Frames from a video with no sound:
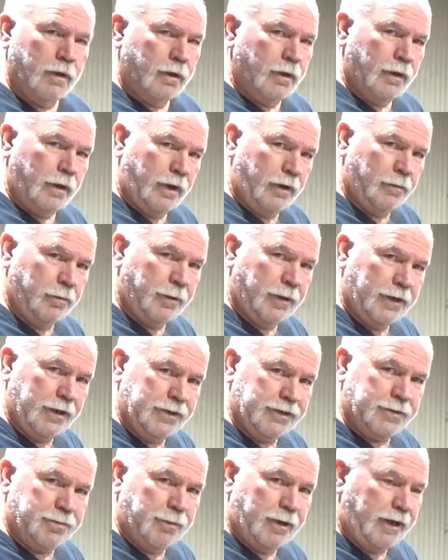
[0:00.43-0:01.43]
Hey everybody,
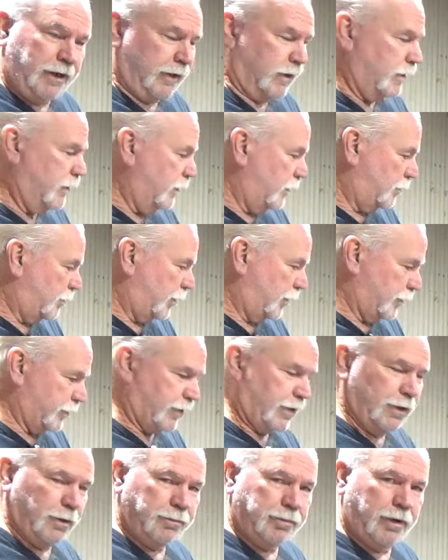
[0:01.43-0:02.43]
it's Mike here at Pro
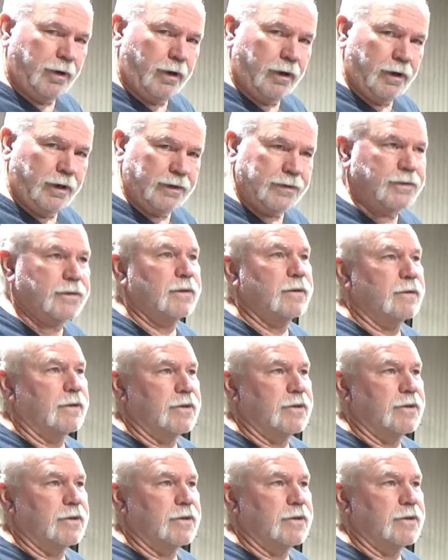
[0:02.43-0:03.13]
Steel Products.